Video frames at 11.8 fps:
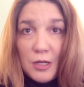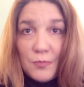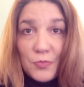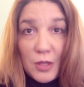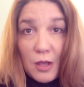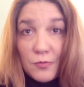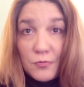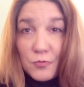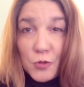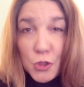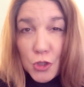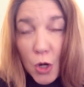of
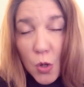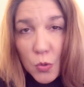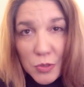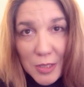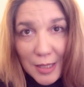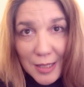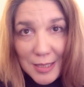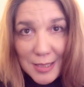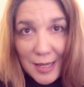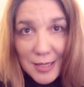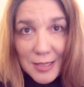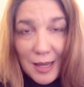shows that
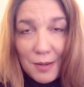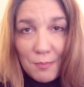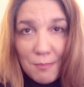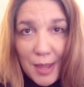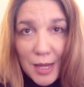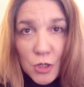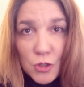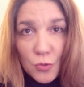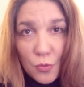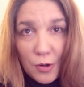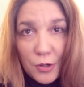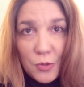exist and make
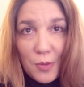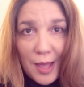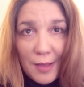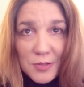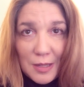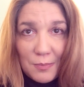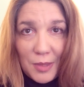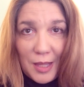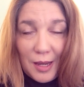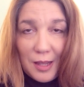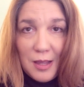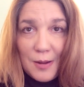sure you have something.
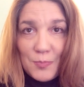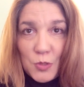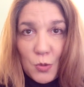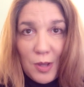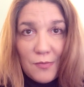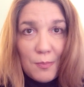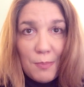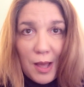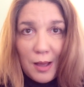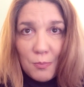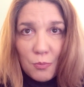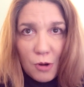Do you have a
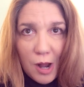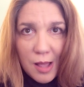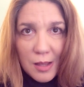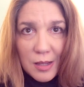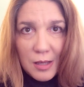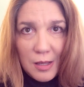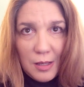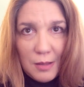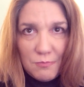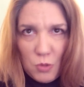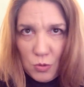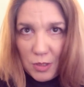pop rock
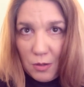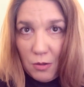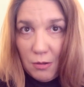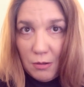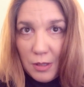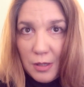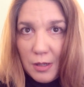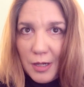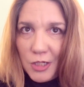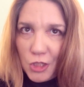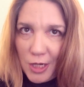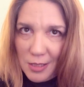musical
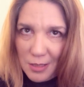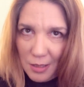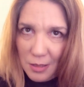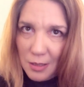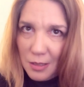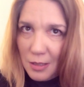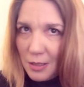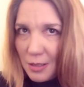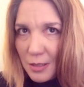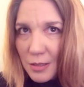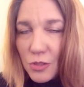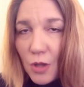adjacent
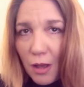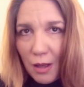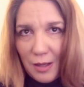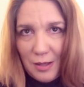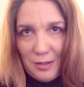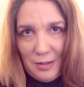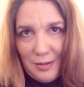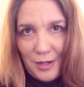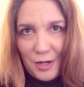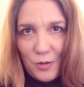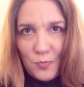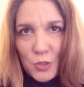song?
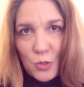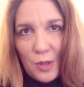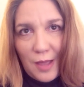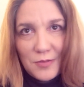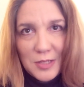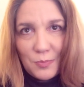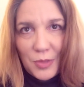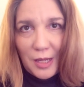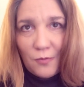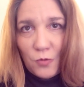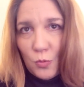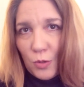Do you have something,
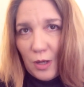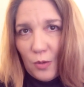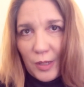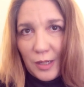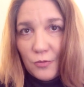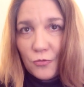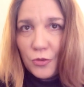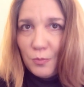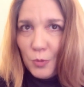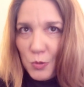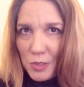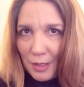if you were going in for The
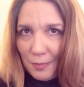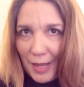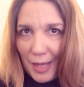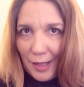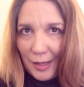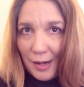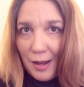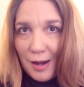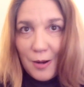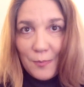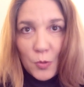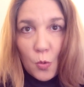Music Man
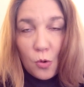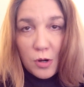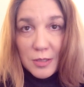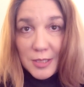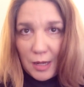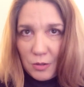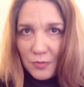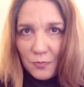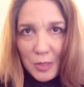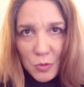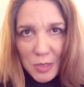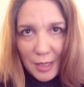or Sound of
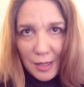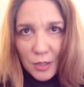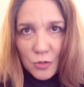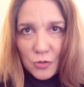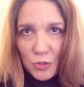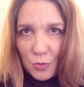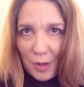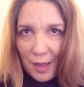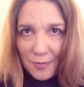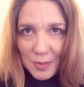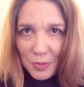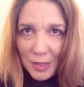Music, do you have
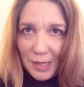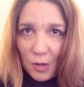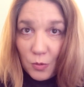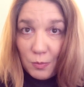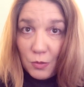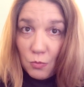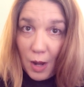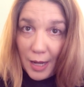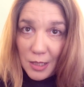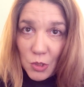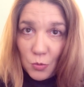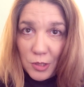something that would be right
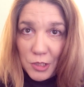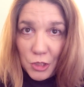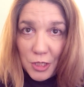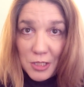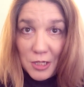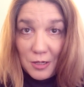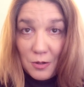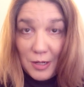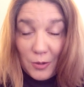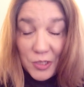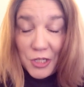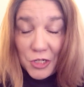to
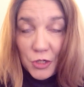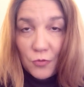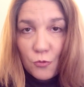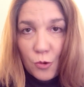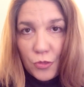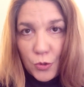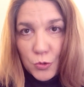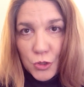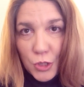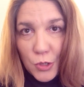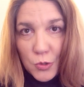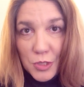audition for those
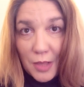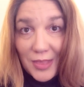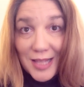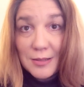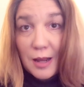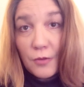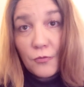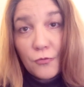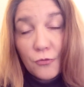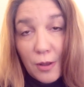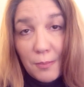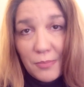shows that's not
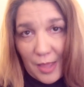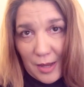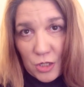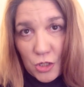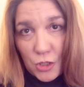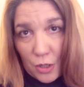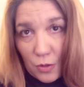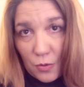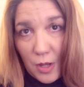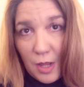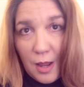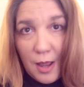from that show?
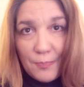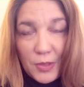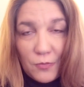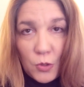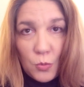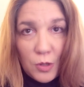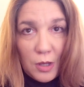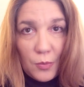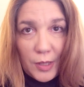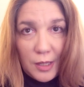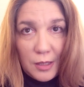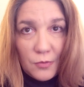If you were going
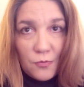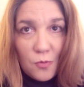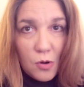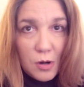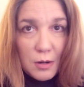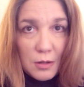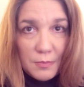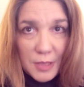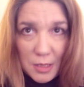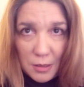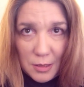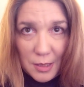in for
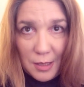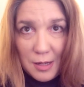Matilda,